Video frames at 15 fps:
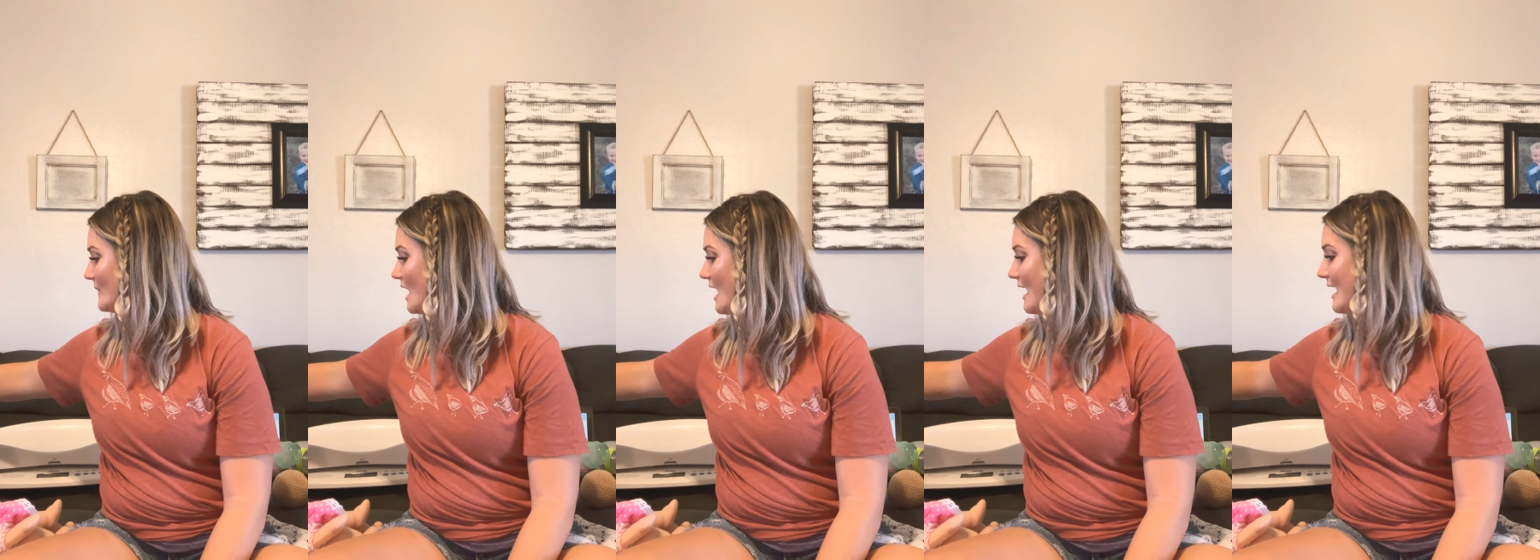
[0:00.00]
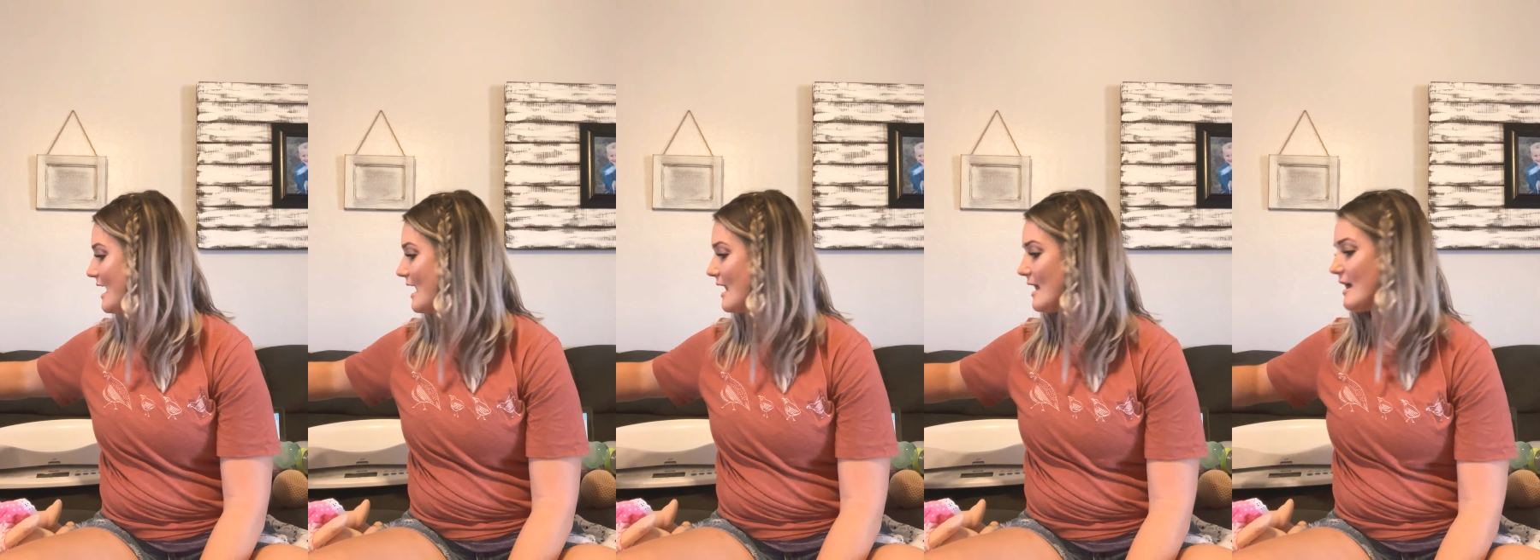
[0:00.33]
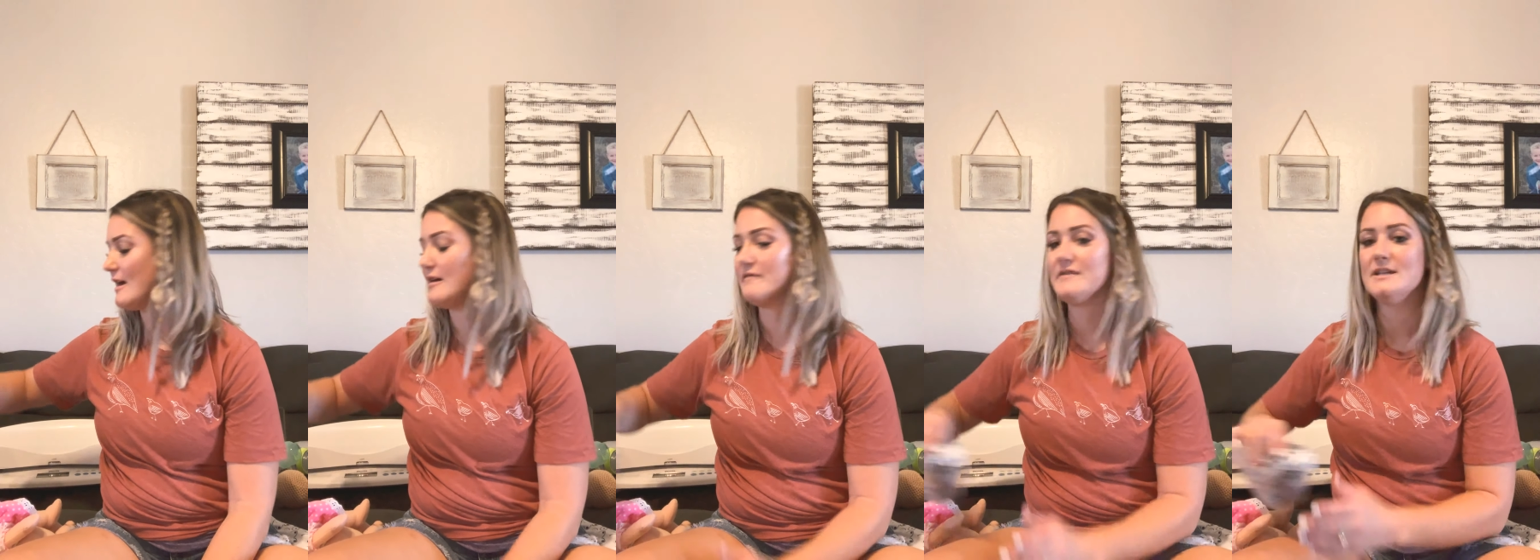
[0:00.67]
I
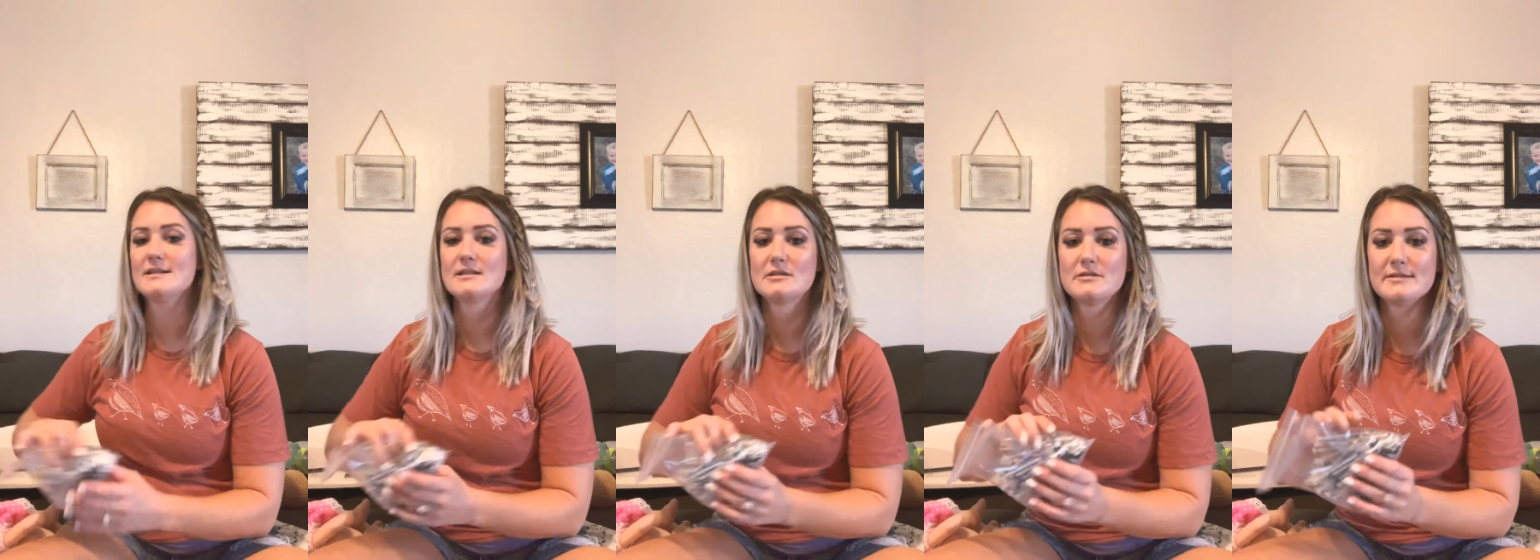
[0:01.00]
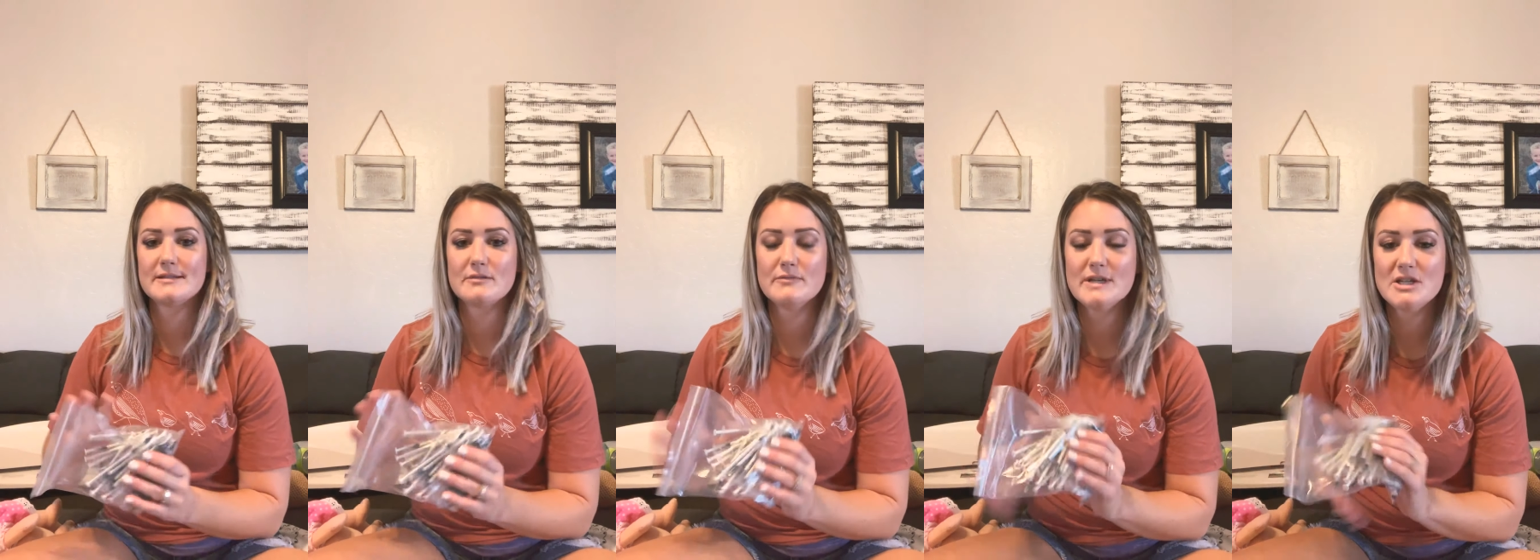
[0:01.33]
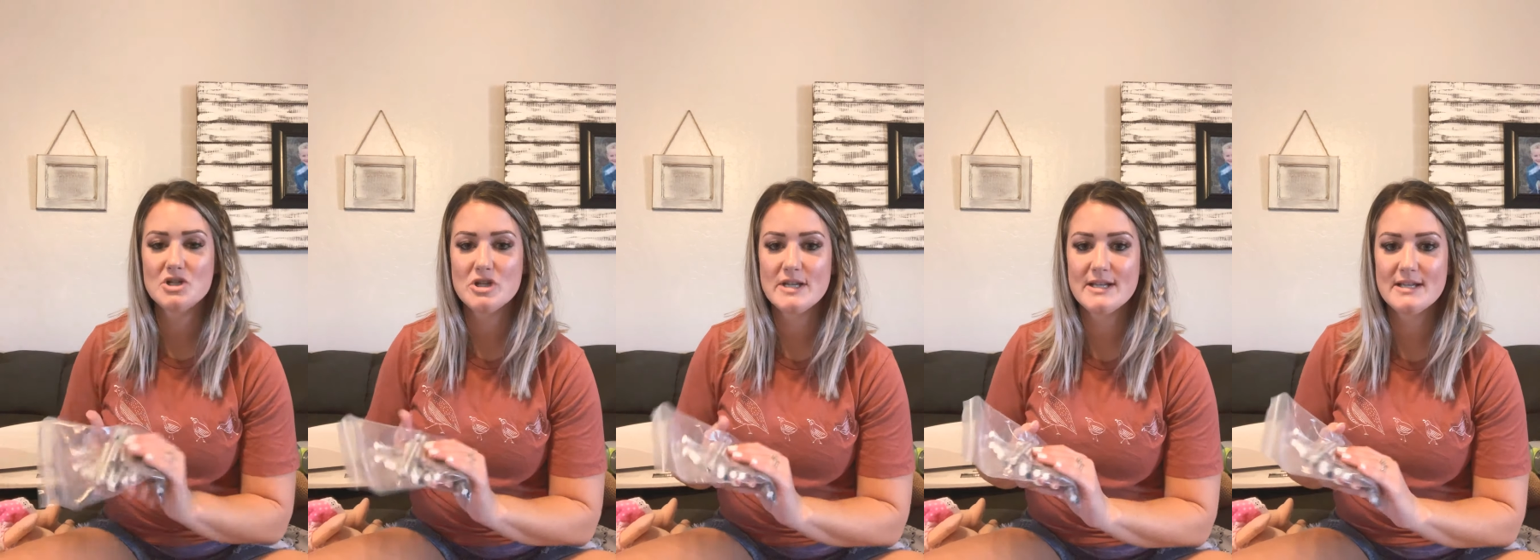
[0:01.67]
have these little
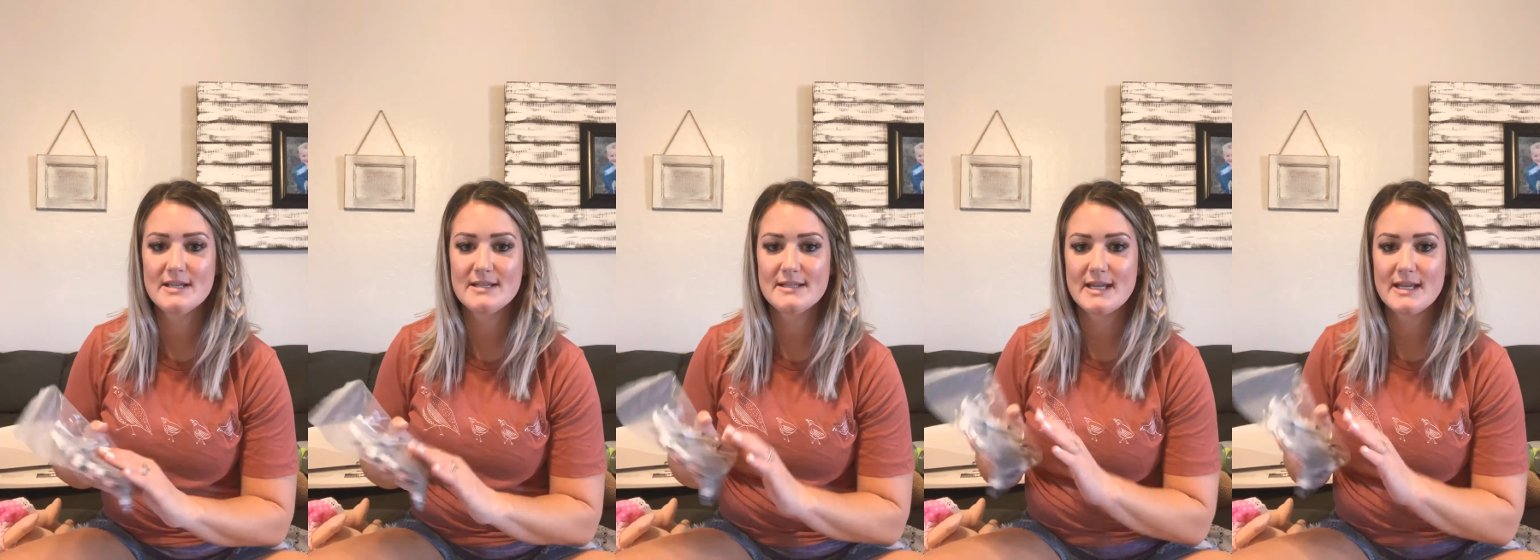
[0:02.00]
syringes.